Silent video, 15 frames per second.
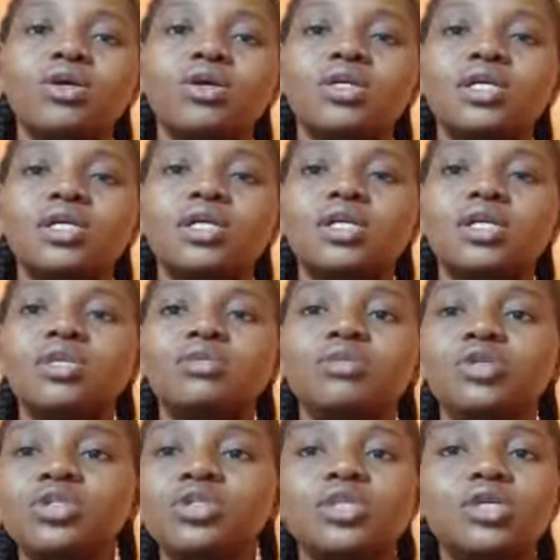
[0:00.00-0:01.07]
You understand?
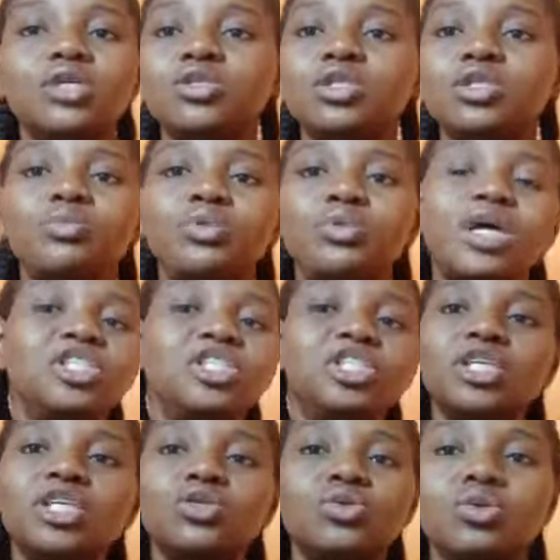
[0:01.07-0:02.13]
And using it as your DP and
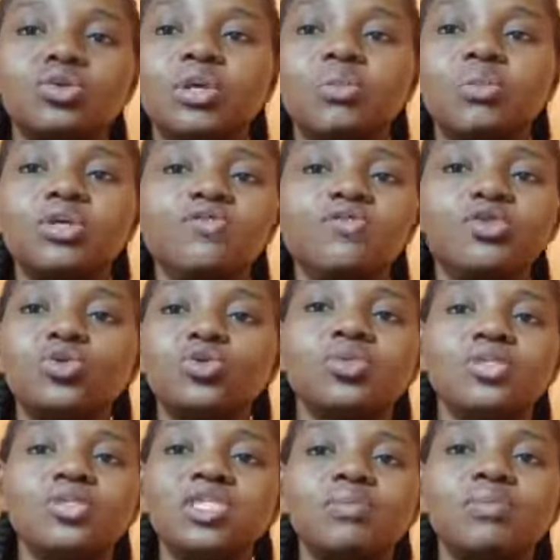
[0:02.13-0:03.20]
share it. Give it
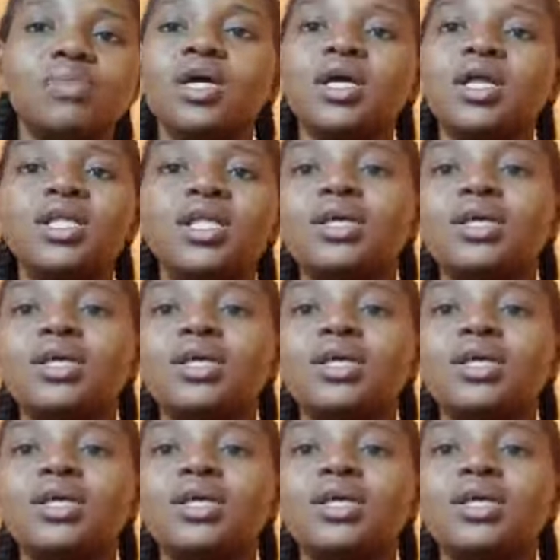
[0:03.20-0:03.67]
to your team.